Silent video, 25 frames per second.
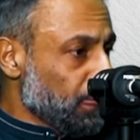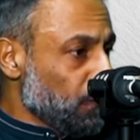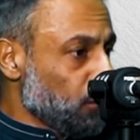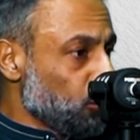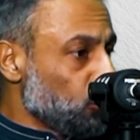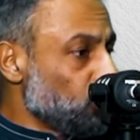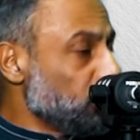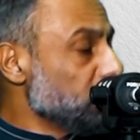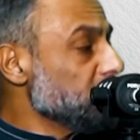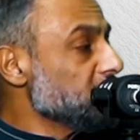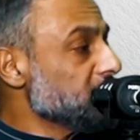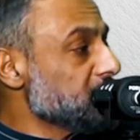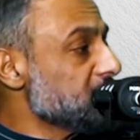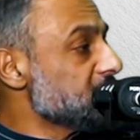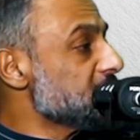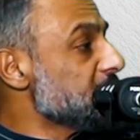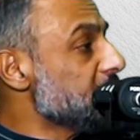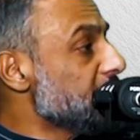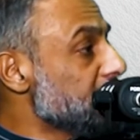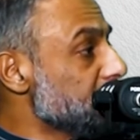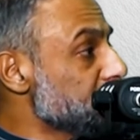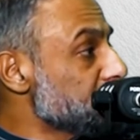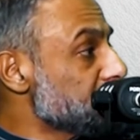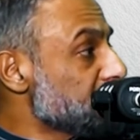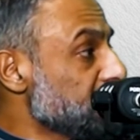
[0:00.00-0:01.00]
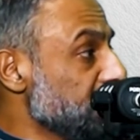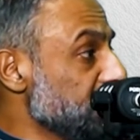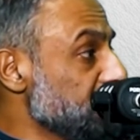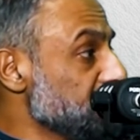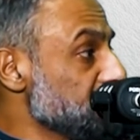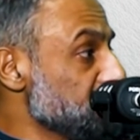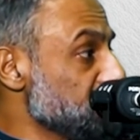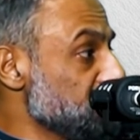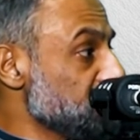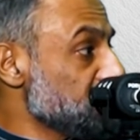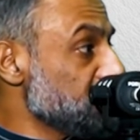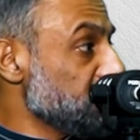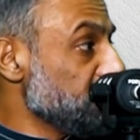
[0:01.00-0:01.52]
one of Islam's
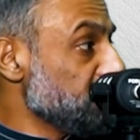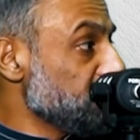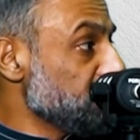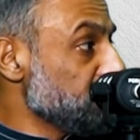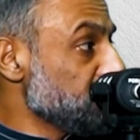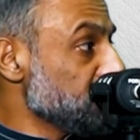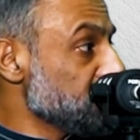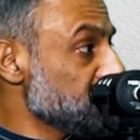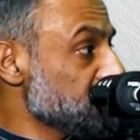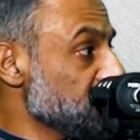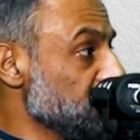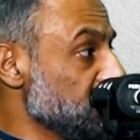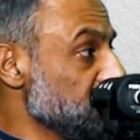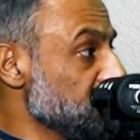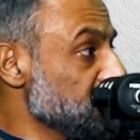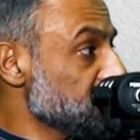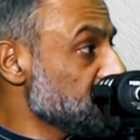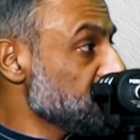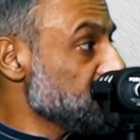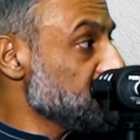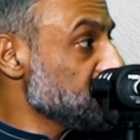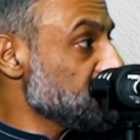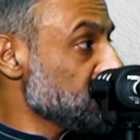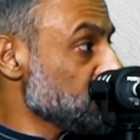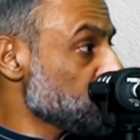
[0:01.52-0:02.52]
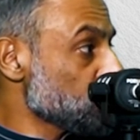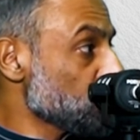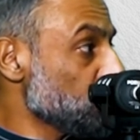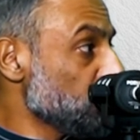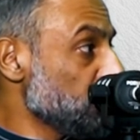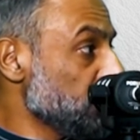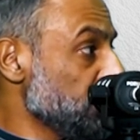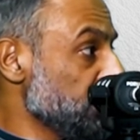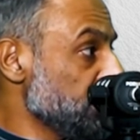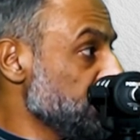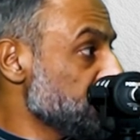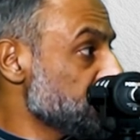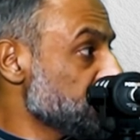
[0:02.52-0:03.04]
greatest achievements is a
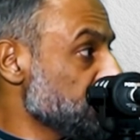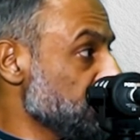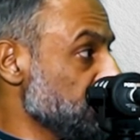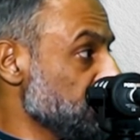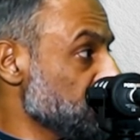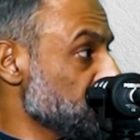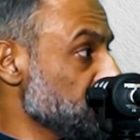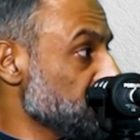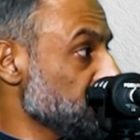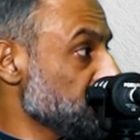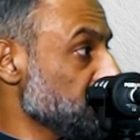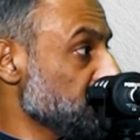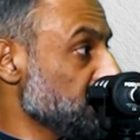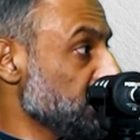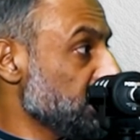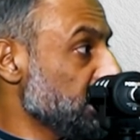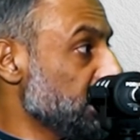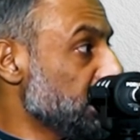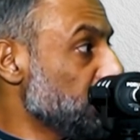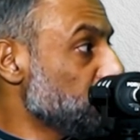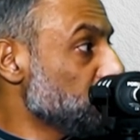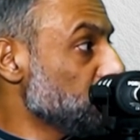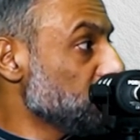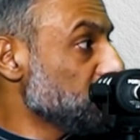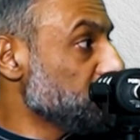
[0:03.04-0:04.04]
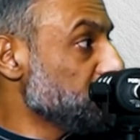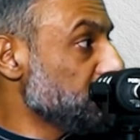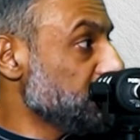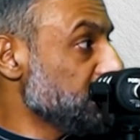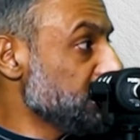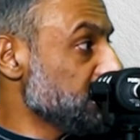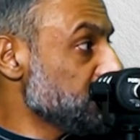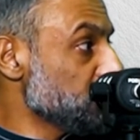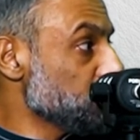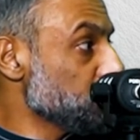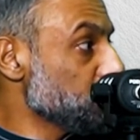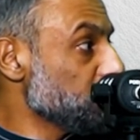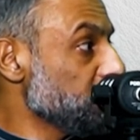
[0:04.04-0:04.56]
scholarly tradition and our
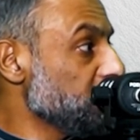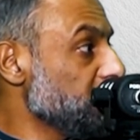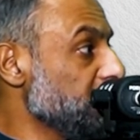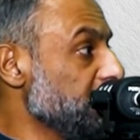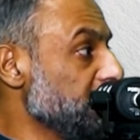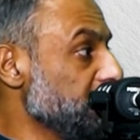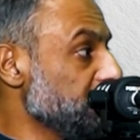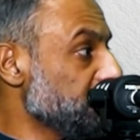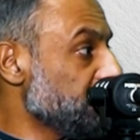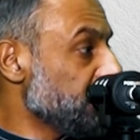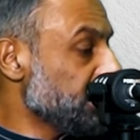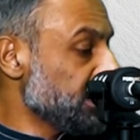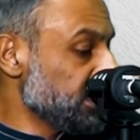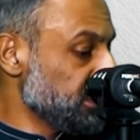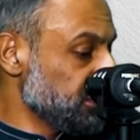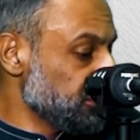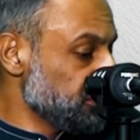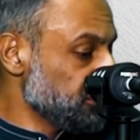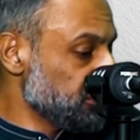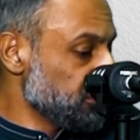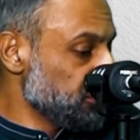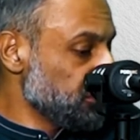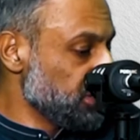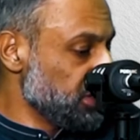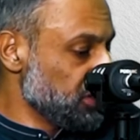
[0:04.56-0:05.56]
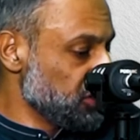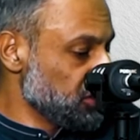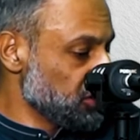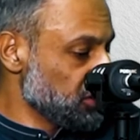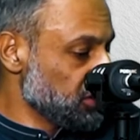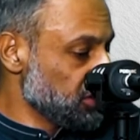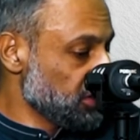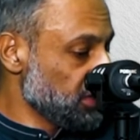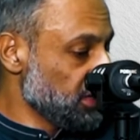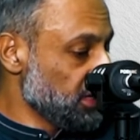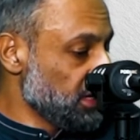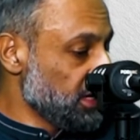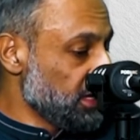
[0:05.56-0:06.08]
ability to verify
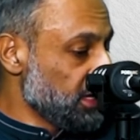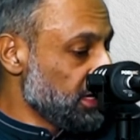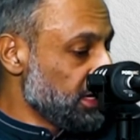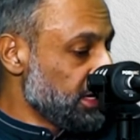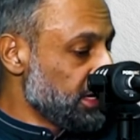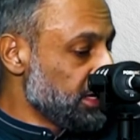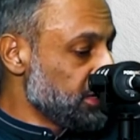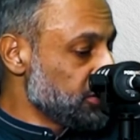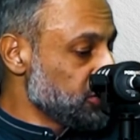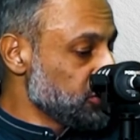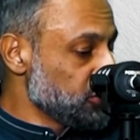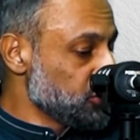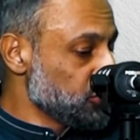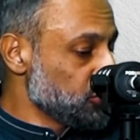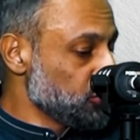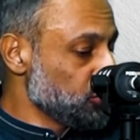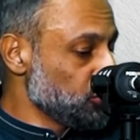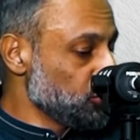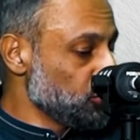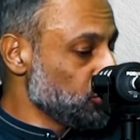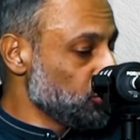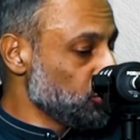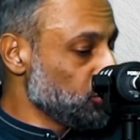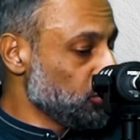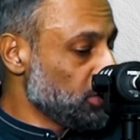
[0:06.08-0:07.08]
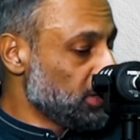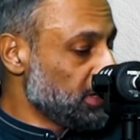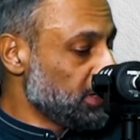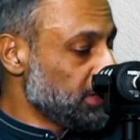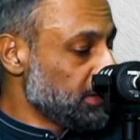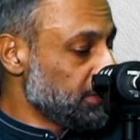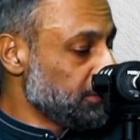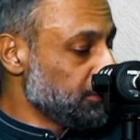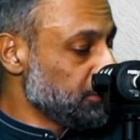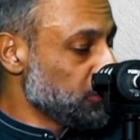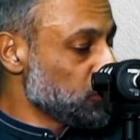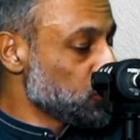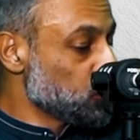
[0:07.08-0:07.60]
information and to
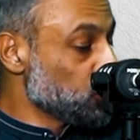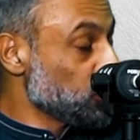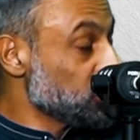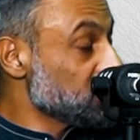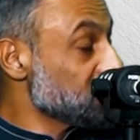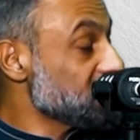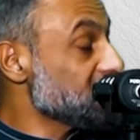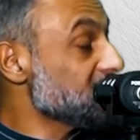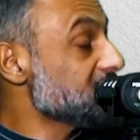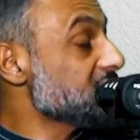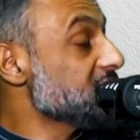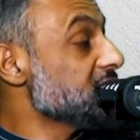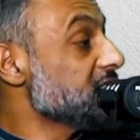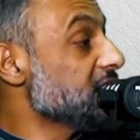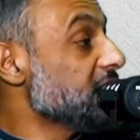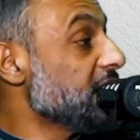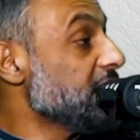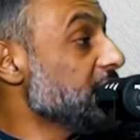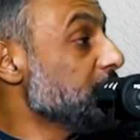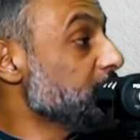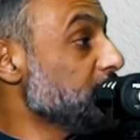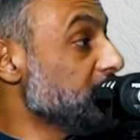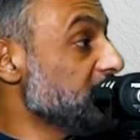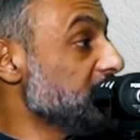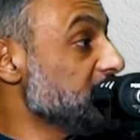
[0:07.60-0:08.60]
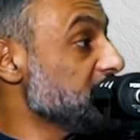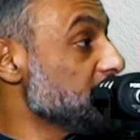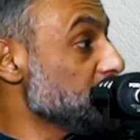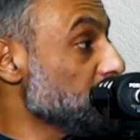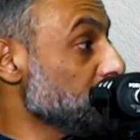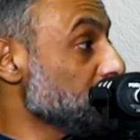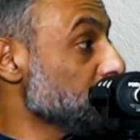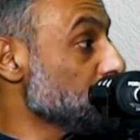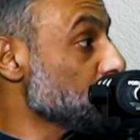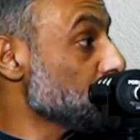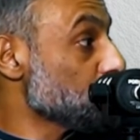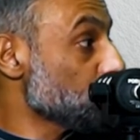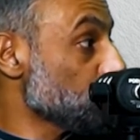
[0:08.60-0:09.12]
assess the reliability
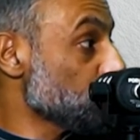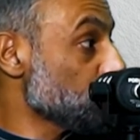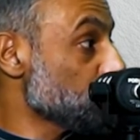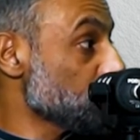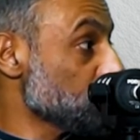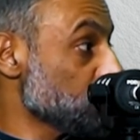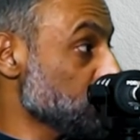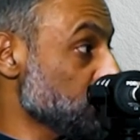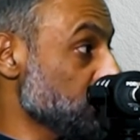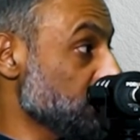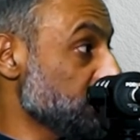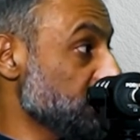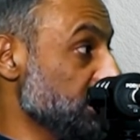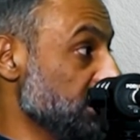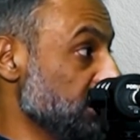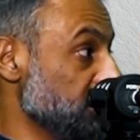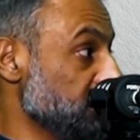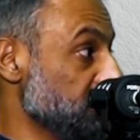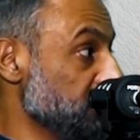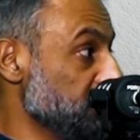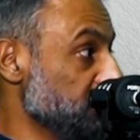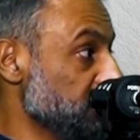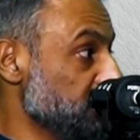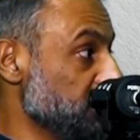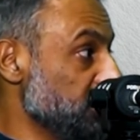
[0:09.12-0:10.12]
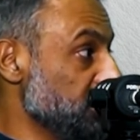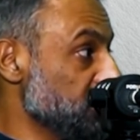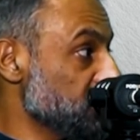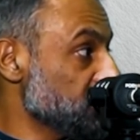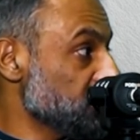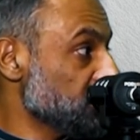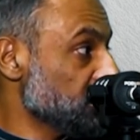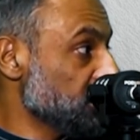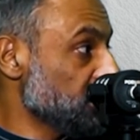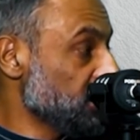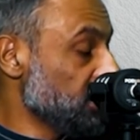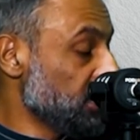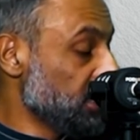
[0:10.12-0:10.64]
of the sources of that
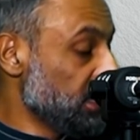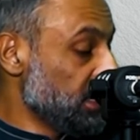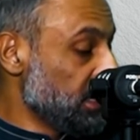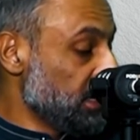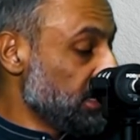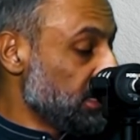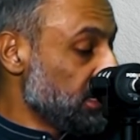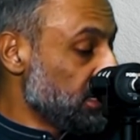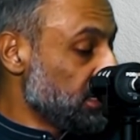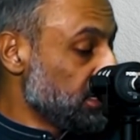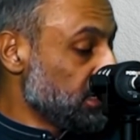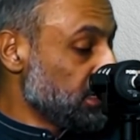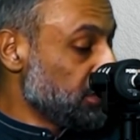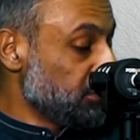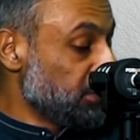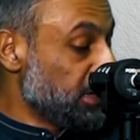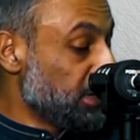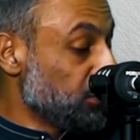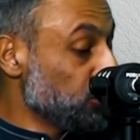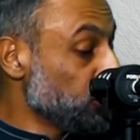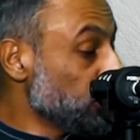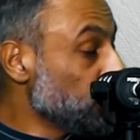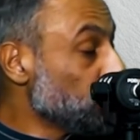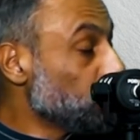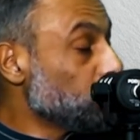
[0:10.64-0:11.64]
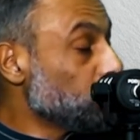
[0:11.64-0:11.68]
information. And we're